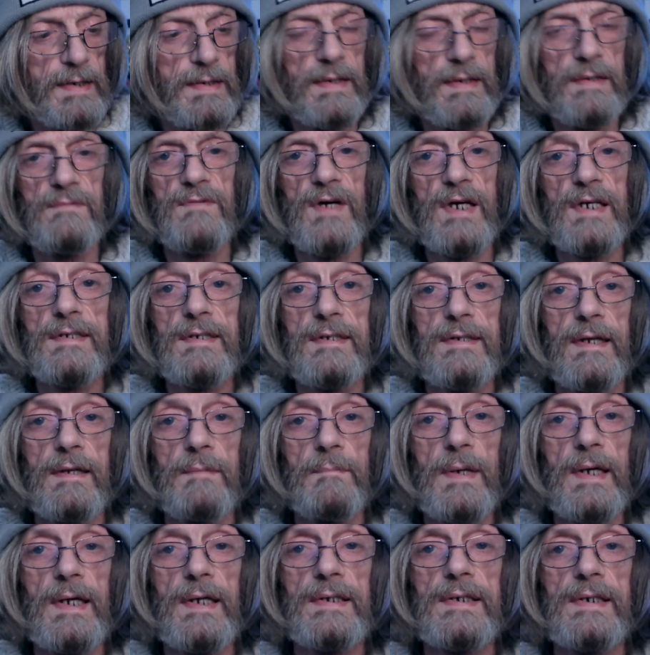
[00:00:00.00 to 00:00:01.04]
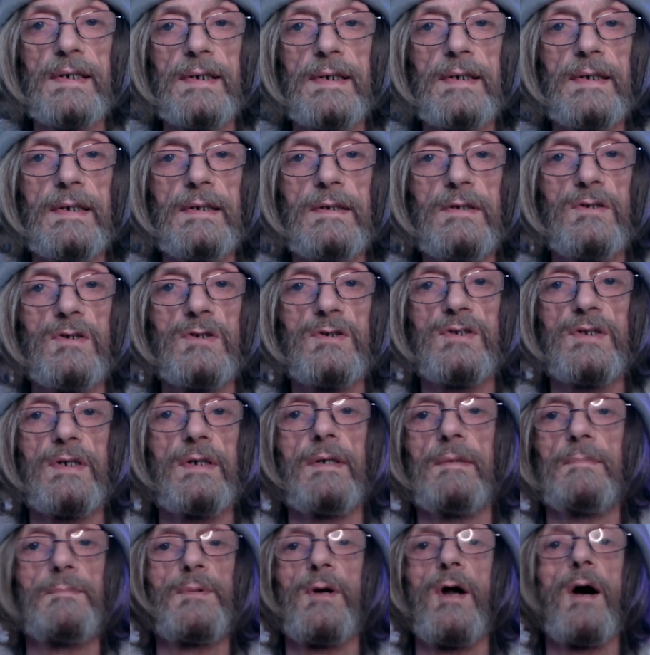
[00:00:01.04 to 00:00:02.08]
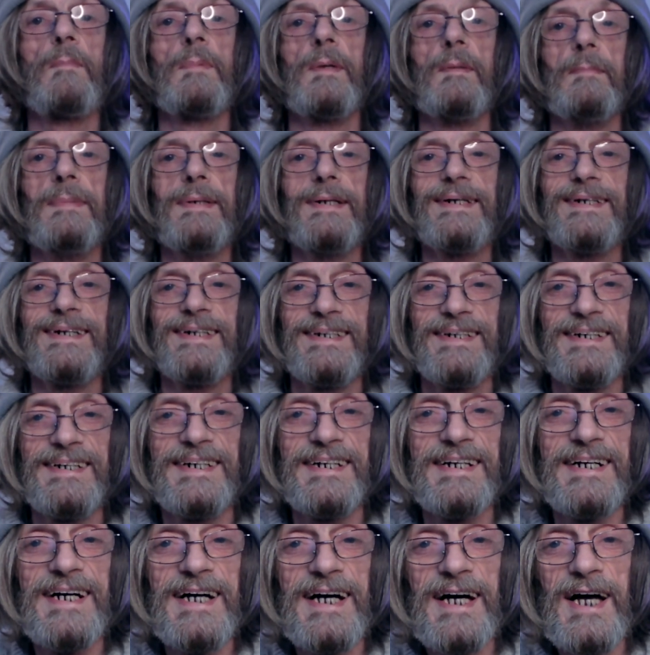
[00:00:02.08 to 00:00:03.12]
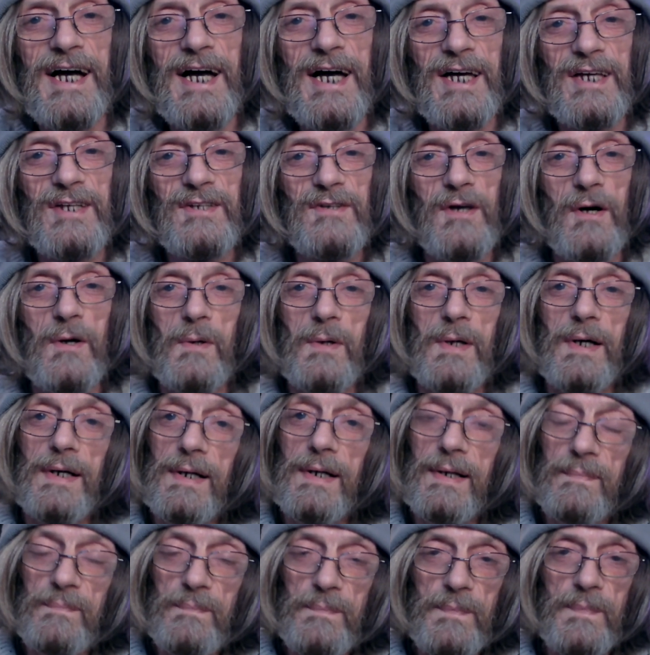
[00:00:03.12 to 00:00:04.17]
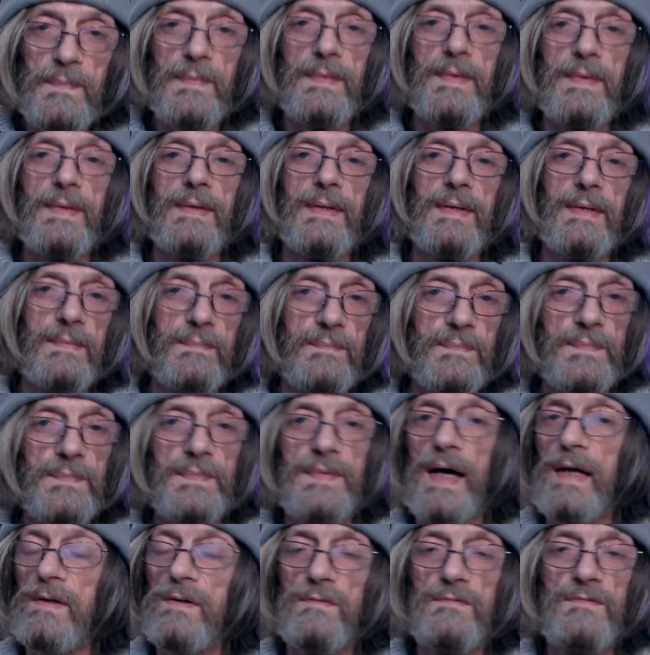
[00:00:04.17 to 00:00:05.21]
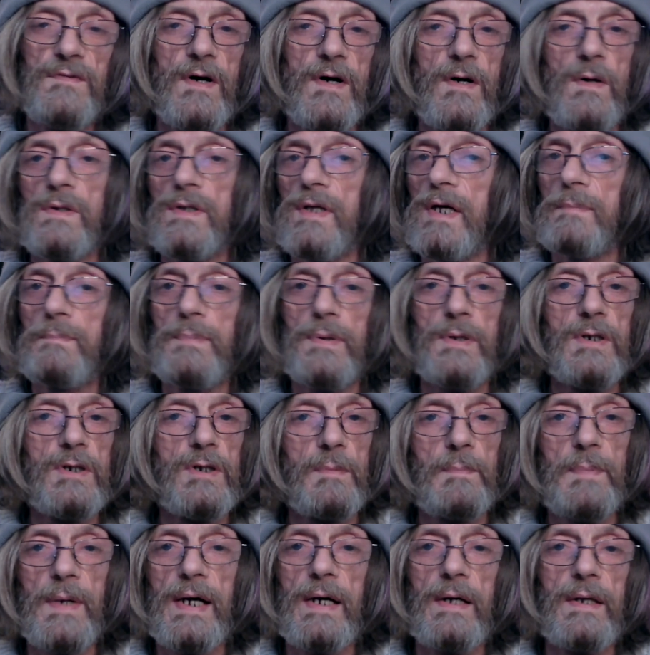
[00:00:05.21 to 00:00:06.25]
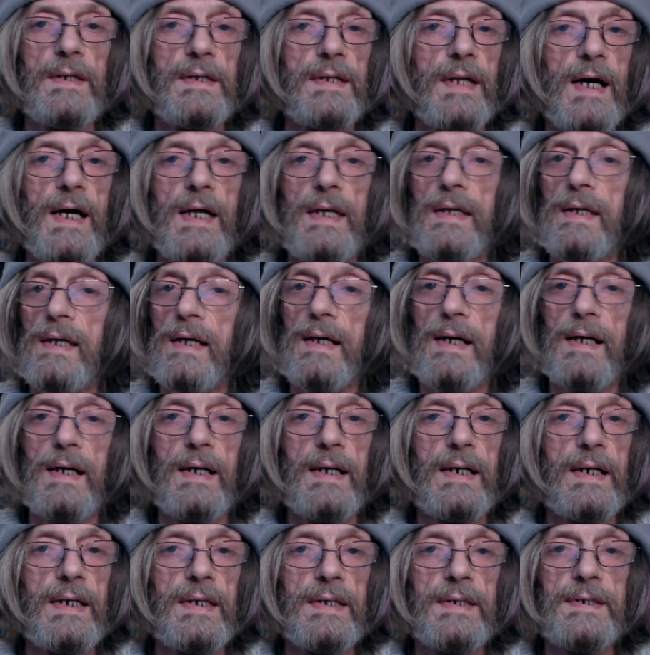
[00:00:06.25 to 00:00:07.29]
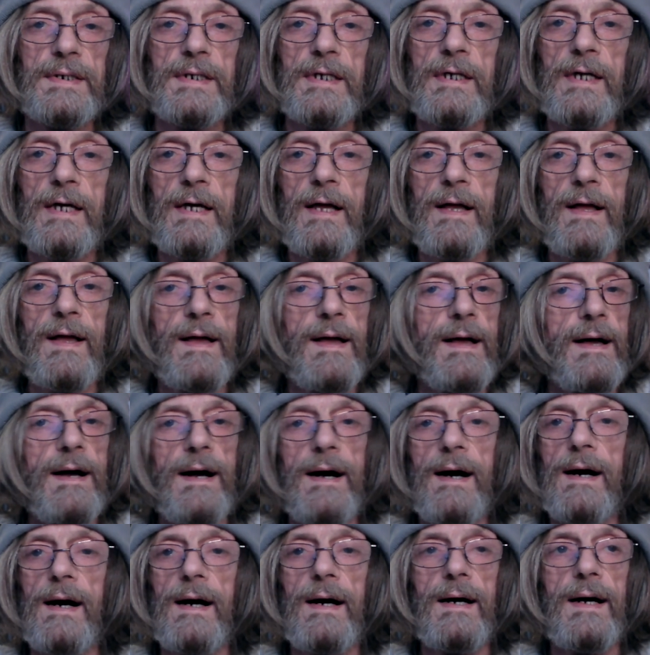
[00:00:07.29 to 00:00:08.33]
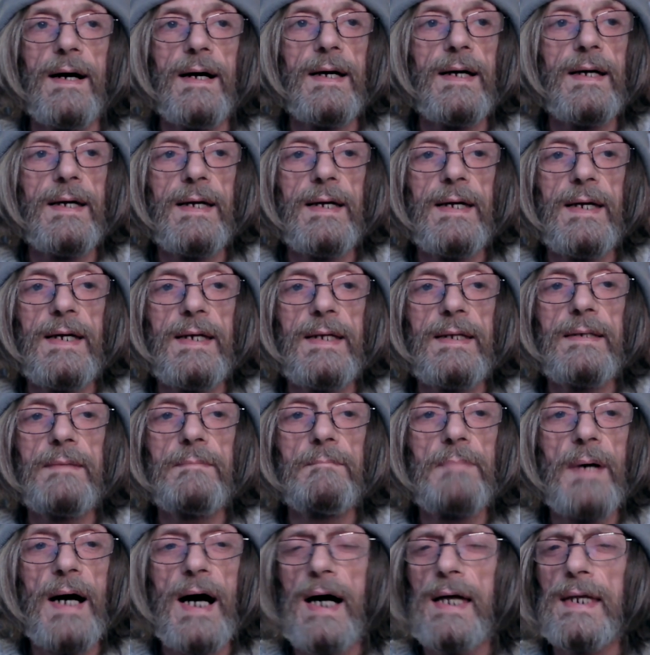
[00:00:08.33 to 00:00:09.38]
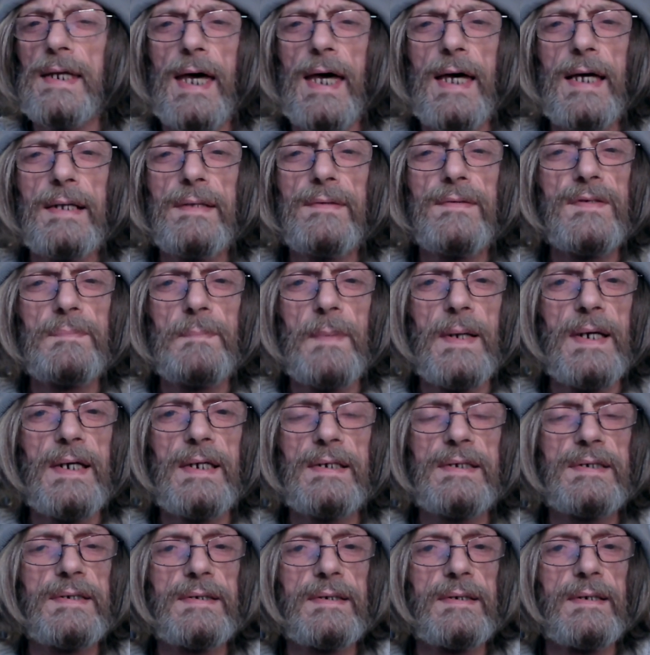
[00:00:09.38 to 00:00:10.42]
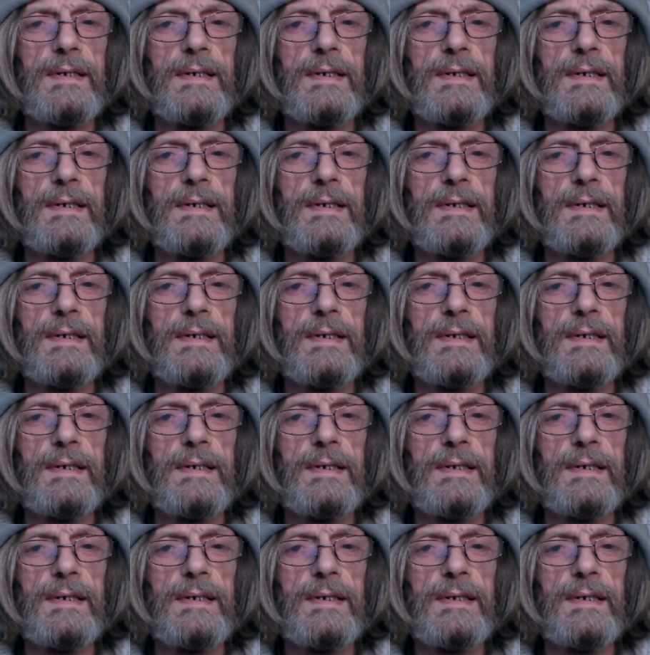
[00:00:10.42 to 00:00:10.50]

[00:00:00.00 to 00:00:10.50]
invested in basically just a problem. So that unfolded, I pulled up out of that, and in bad headspace,